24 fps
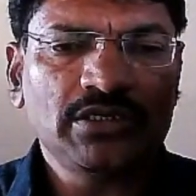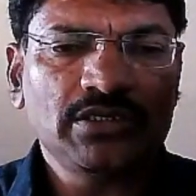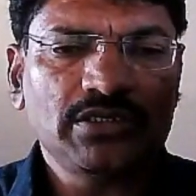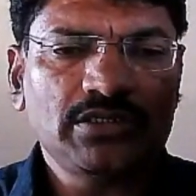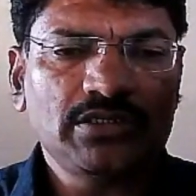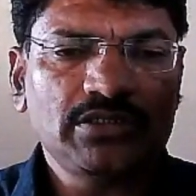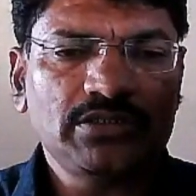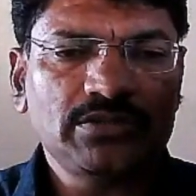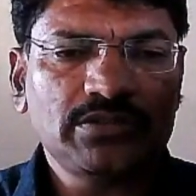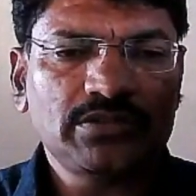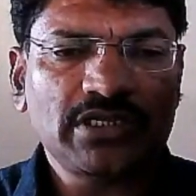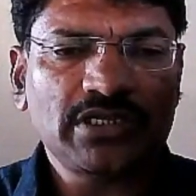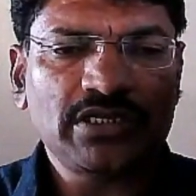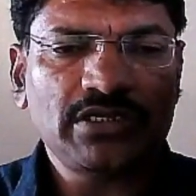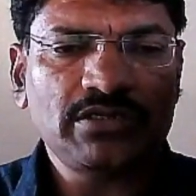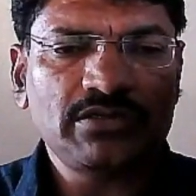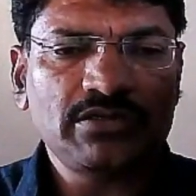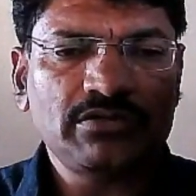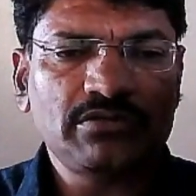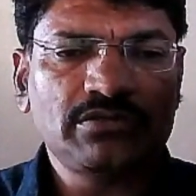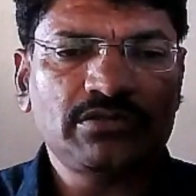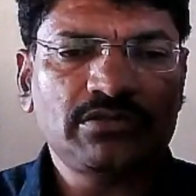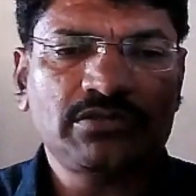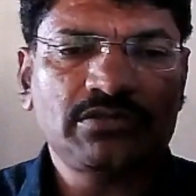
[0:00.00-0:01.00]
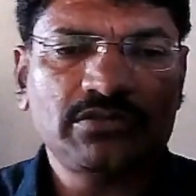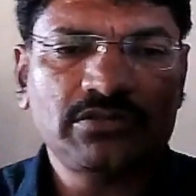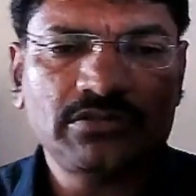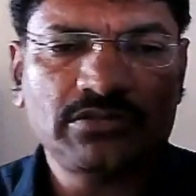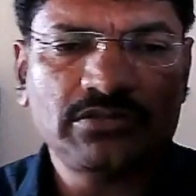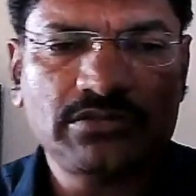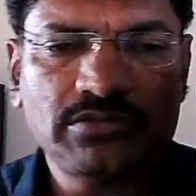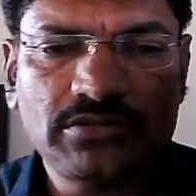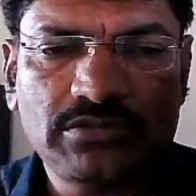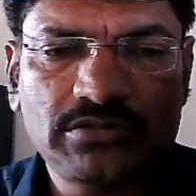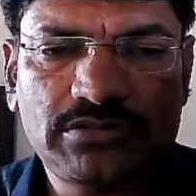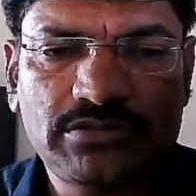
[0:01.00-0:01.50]
You can
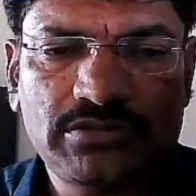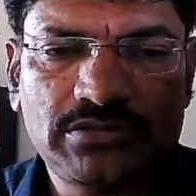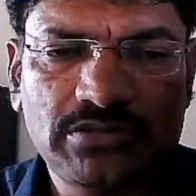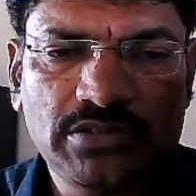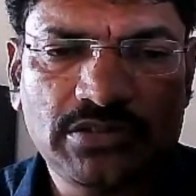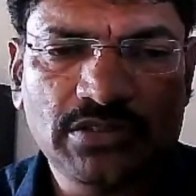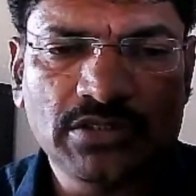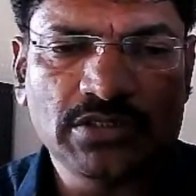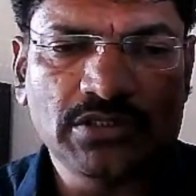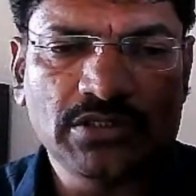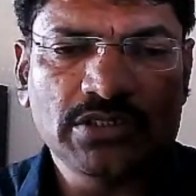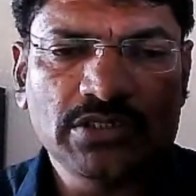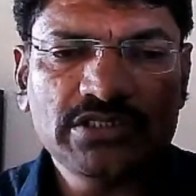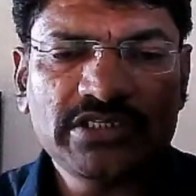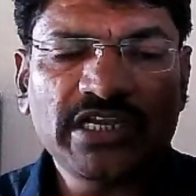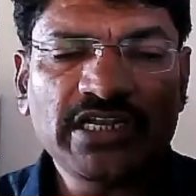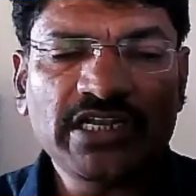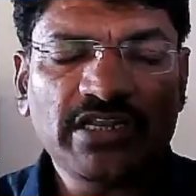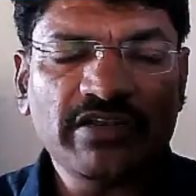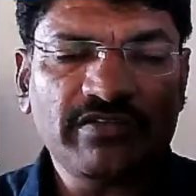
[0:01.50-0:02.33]
send your